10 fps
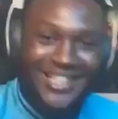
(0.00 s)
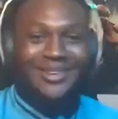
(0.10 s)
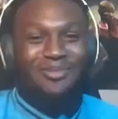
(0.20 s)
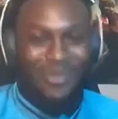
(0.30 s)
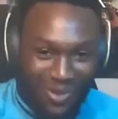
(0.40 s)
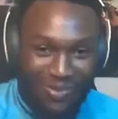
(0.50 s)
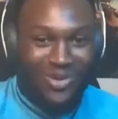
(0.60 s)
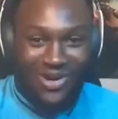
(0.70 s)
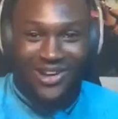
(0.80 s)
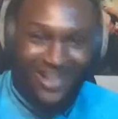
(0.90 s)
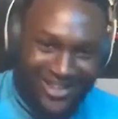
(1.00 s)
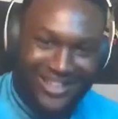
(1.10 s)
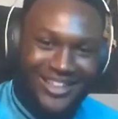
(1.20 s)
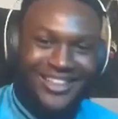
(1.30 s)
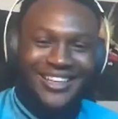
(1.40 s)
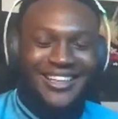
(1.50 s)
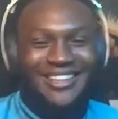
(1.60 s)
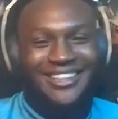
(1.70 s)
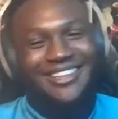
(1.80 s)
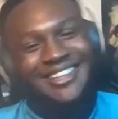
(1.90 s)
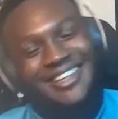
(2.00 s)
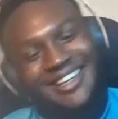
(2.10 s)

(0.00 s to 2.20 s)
the way he talks, the way he acts, like he's